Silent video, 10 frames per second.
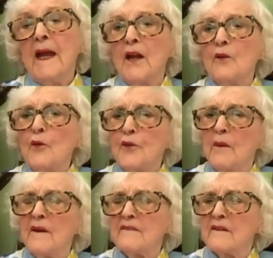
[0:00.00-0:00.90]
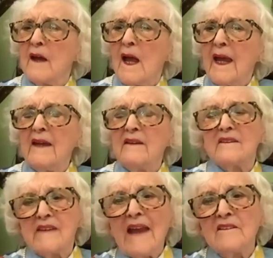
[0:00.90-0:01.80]
And also it
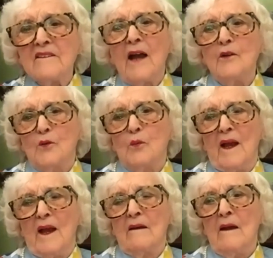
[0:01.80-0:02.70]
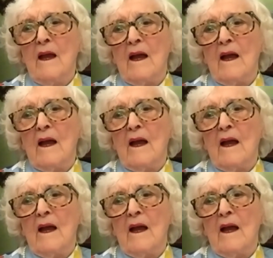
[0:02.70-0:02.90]
stands out well.